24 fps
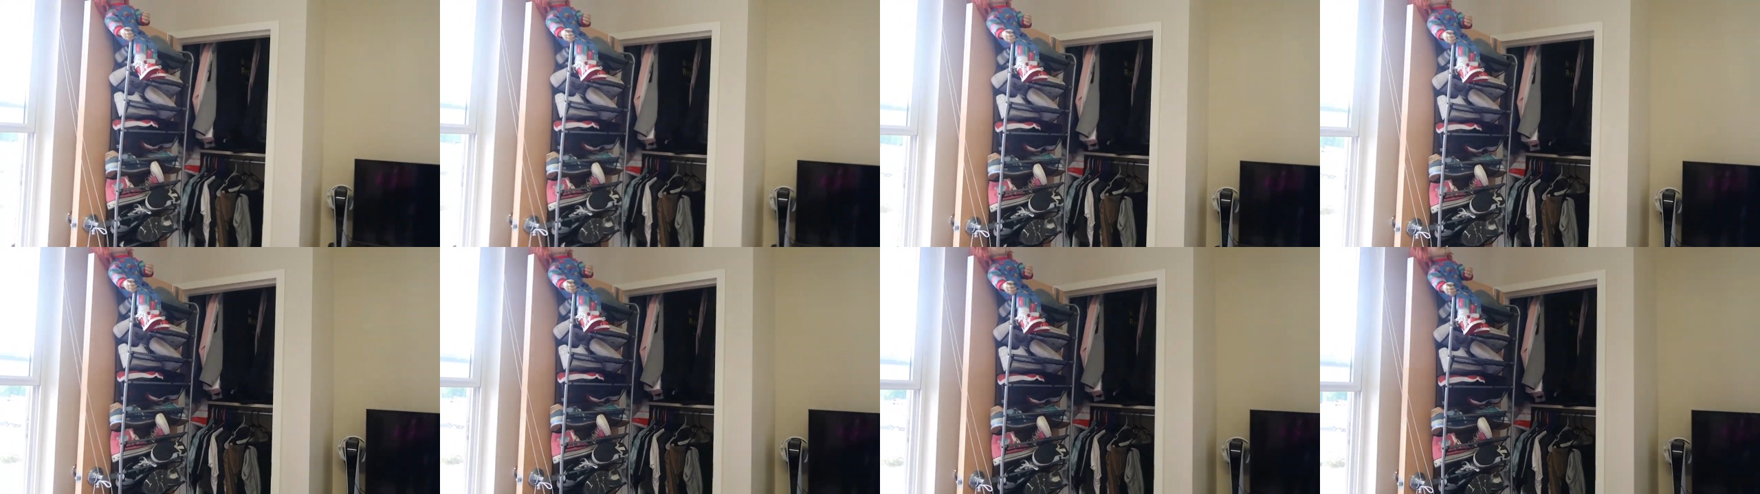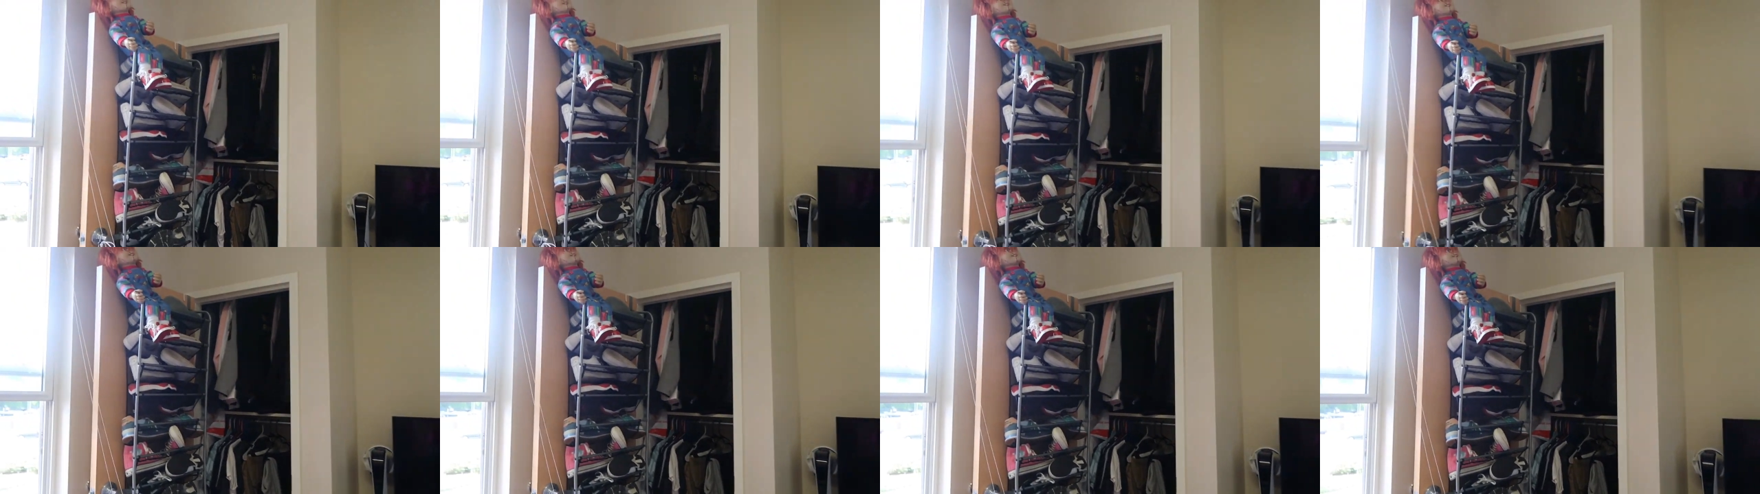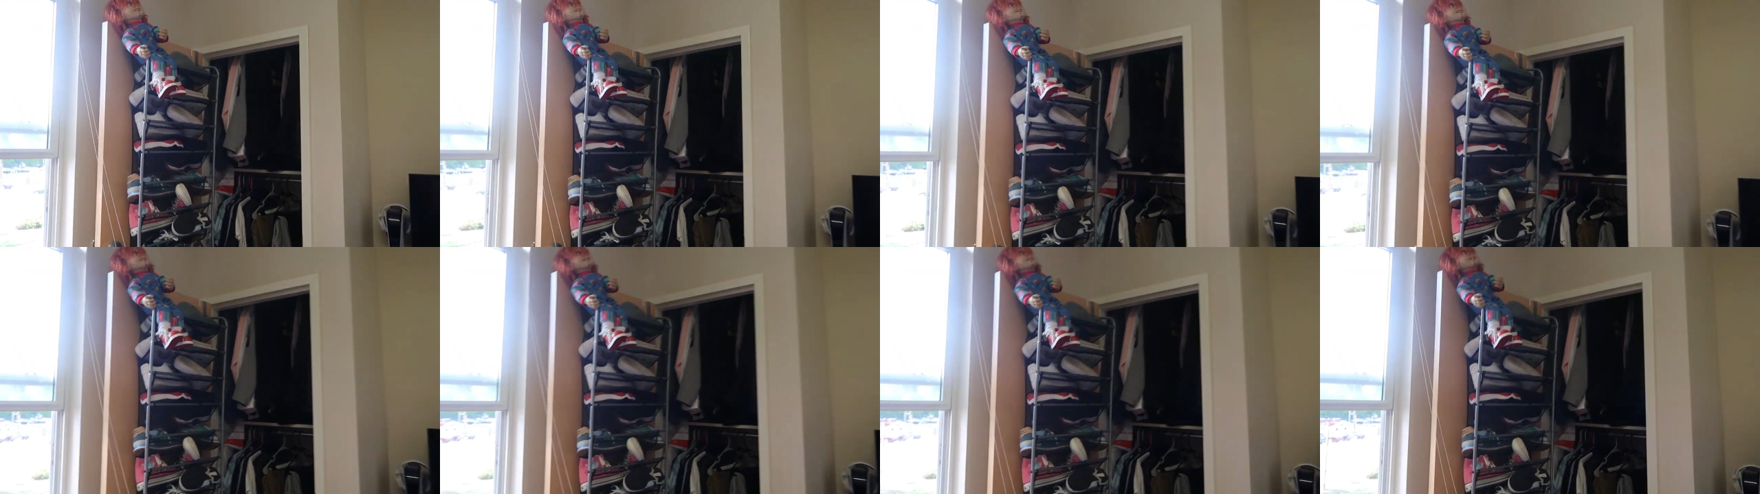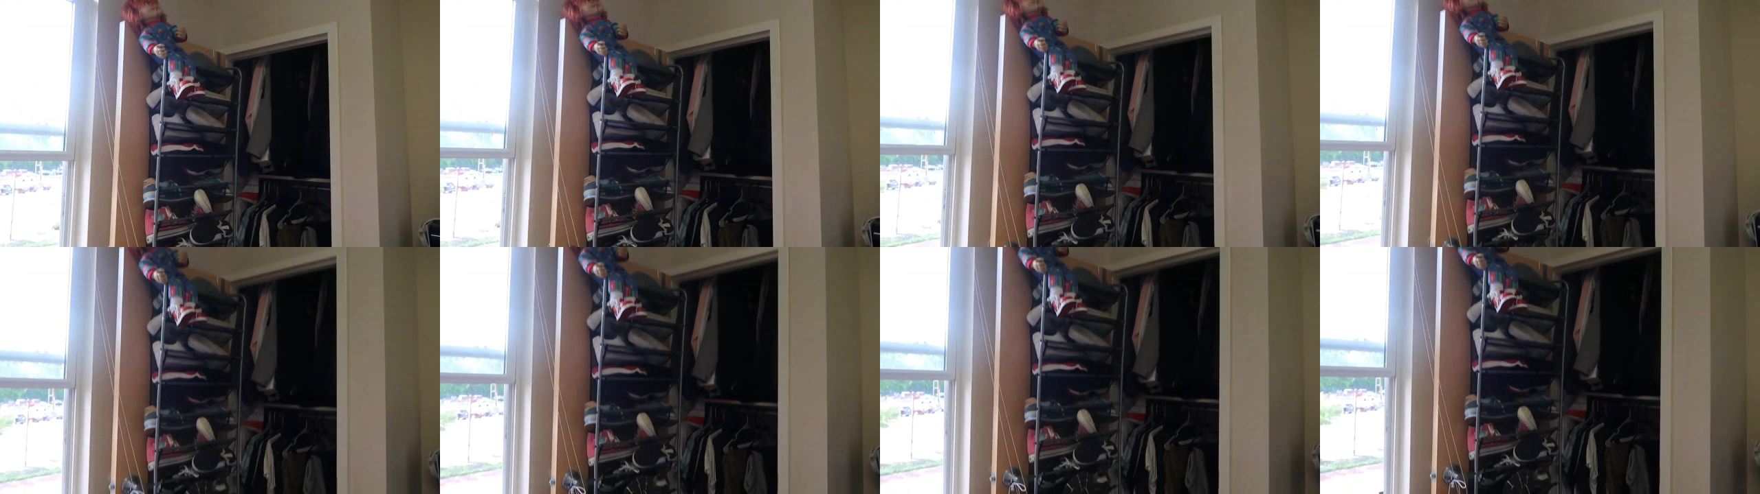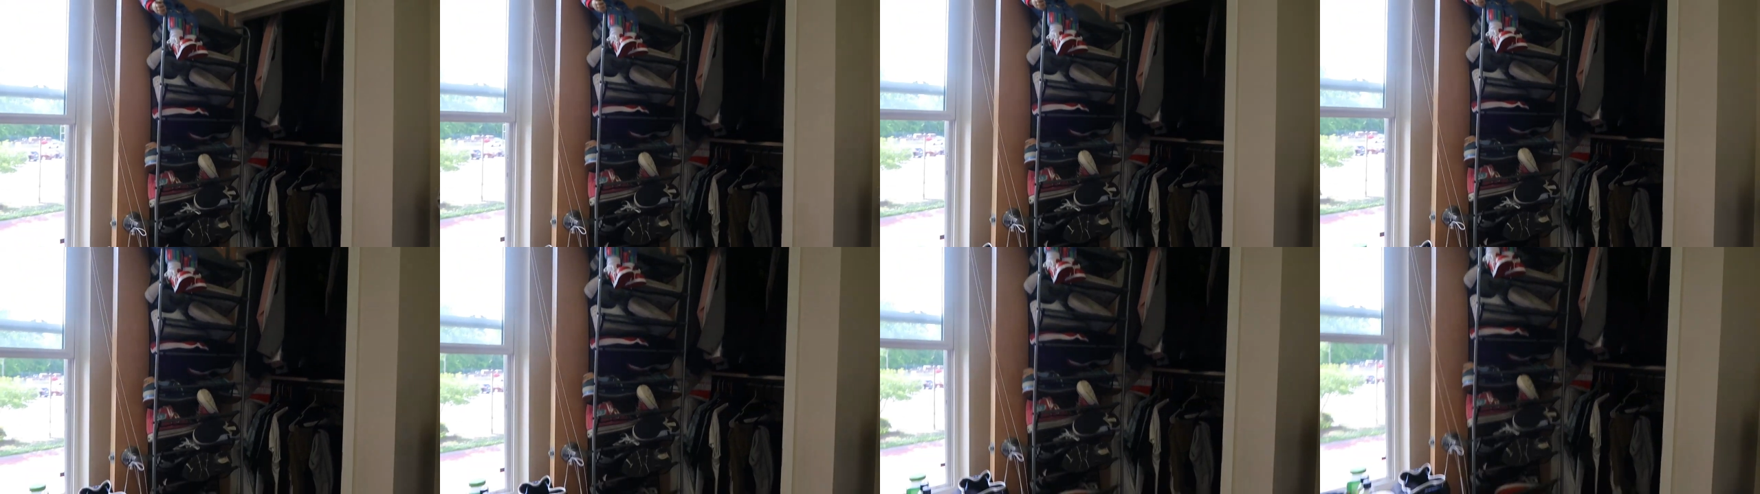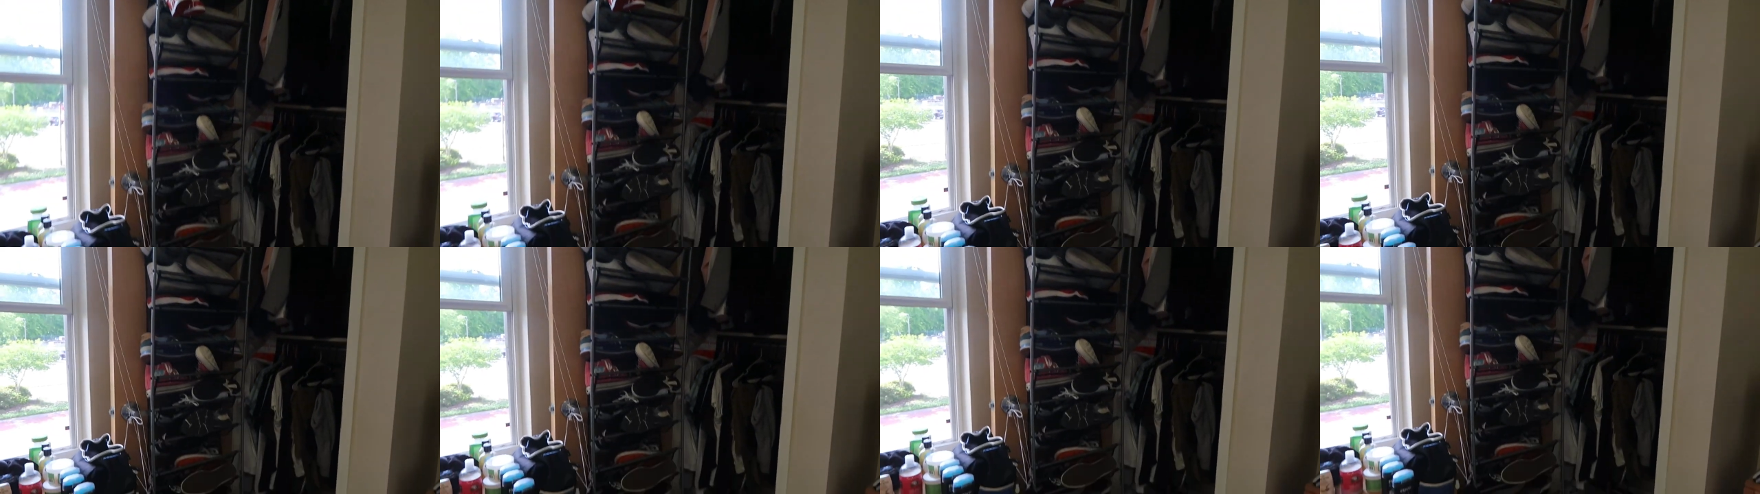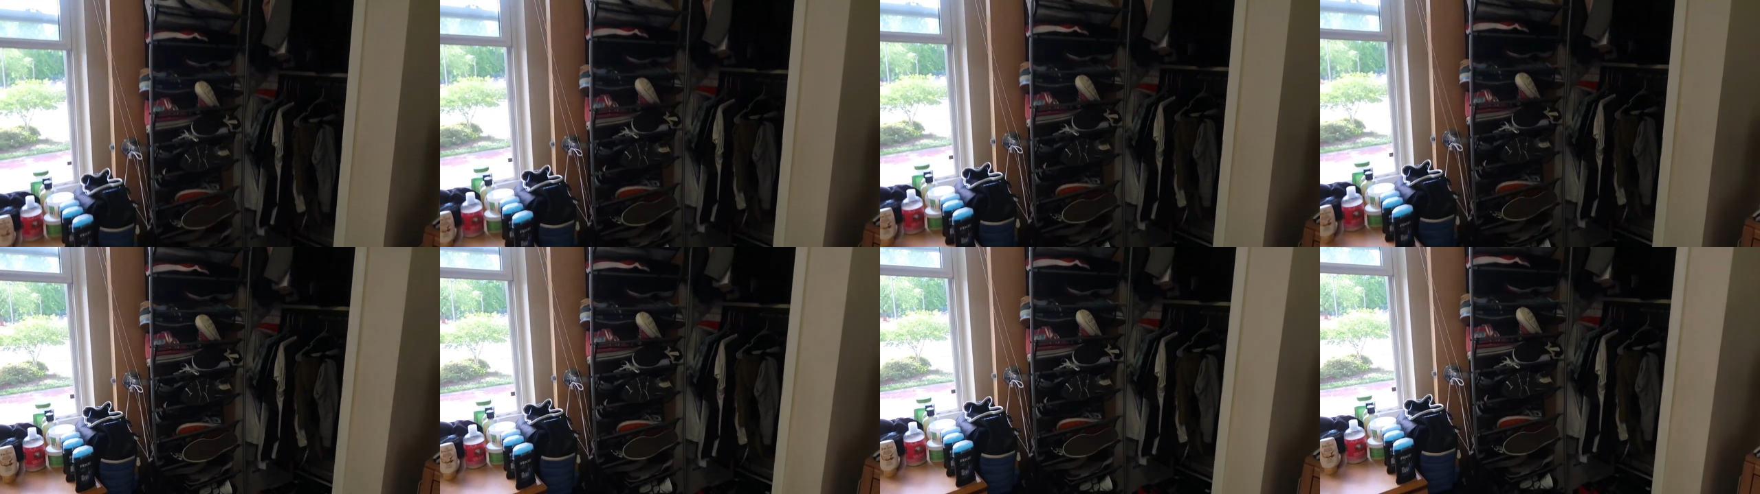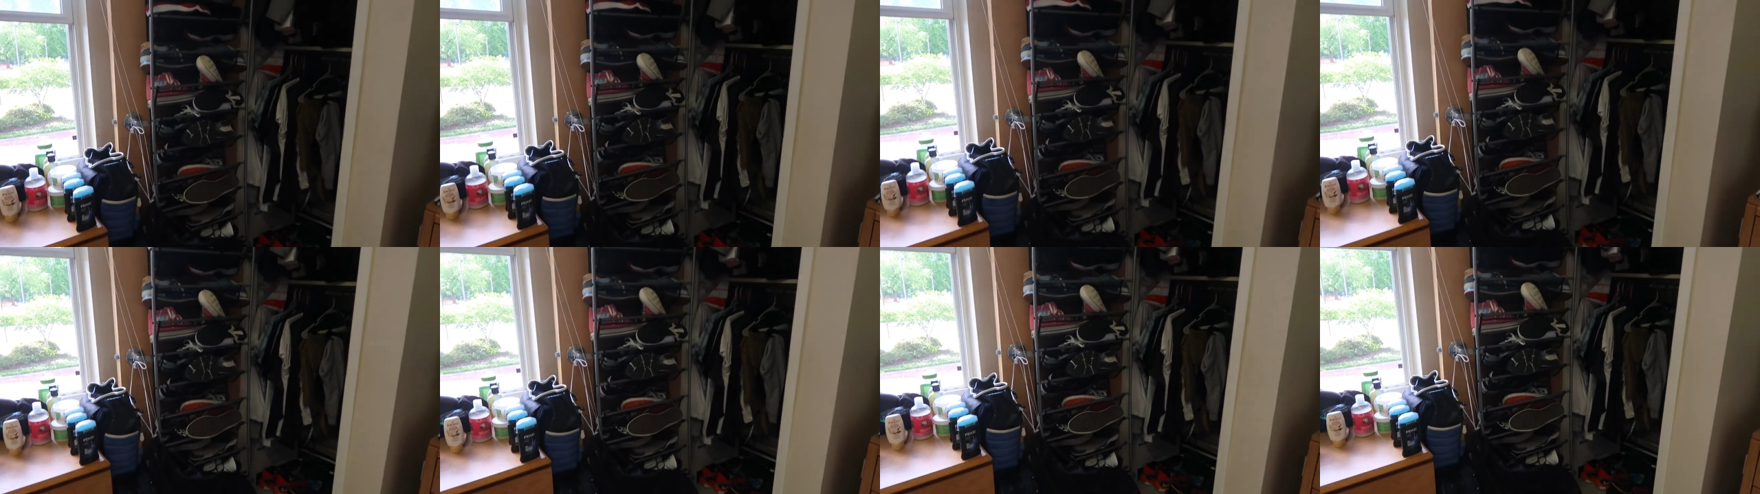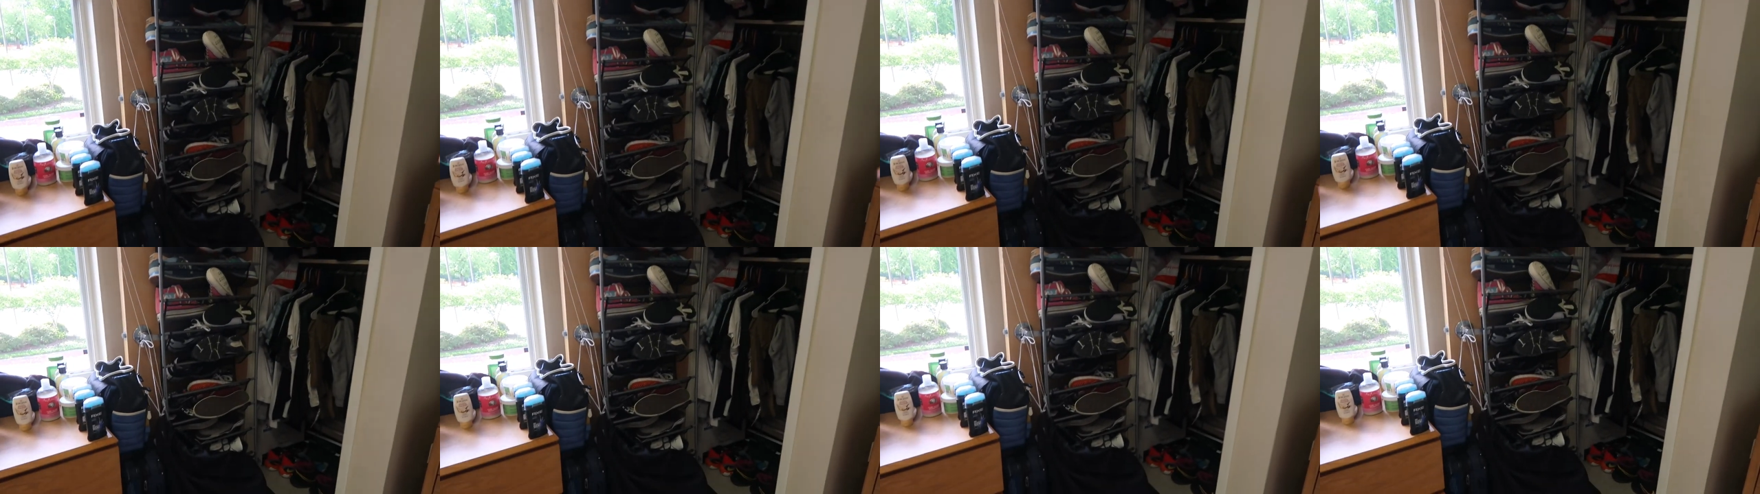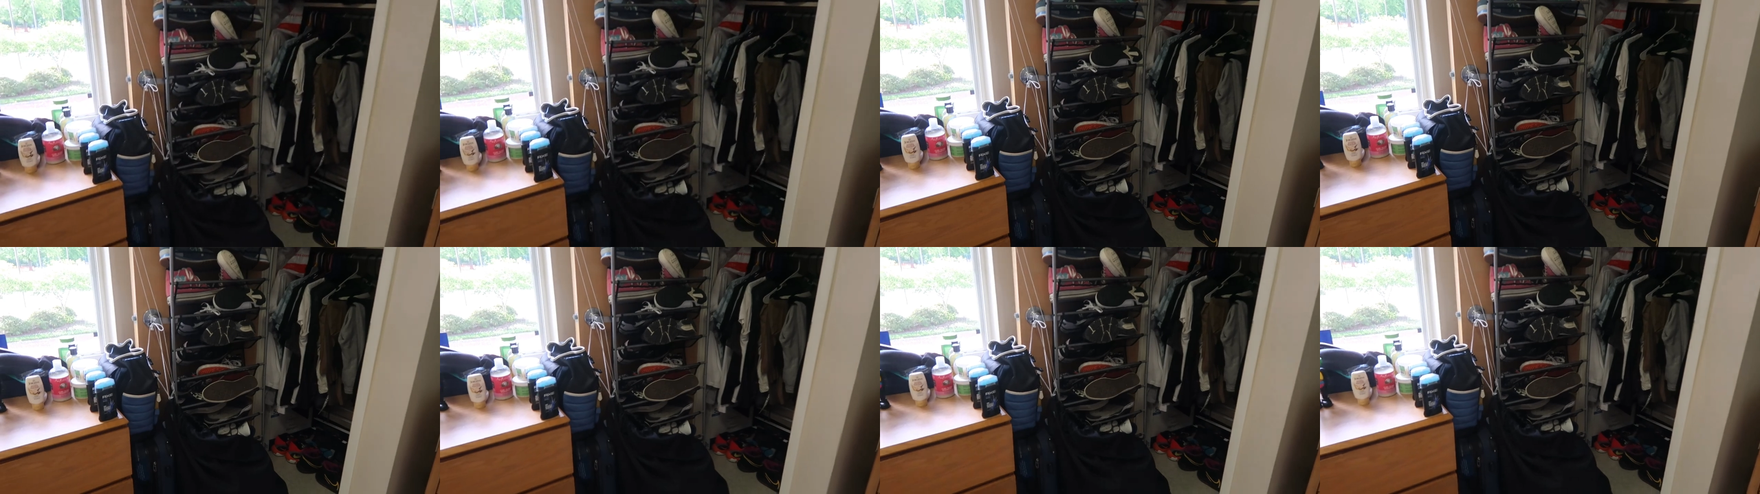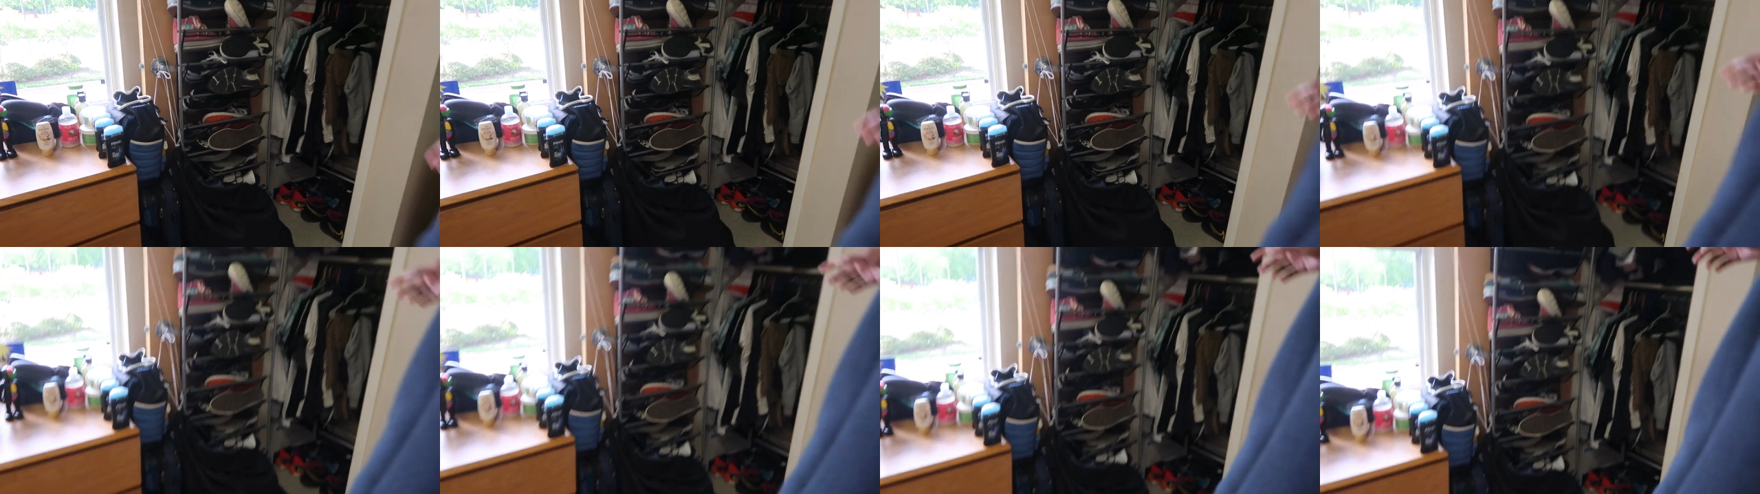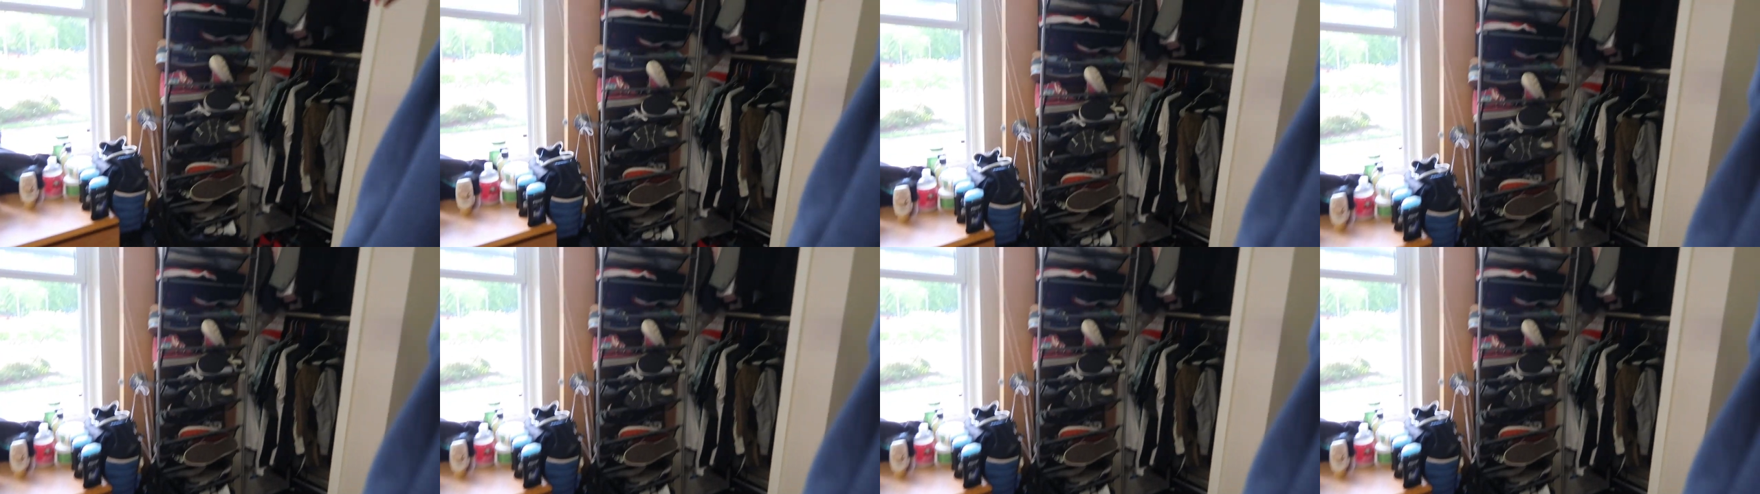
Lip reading: Nobody's mouth can be seen.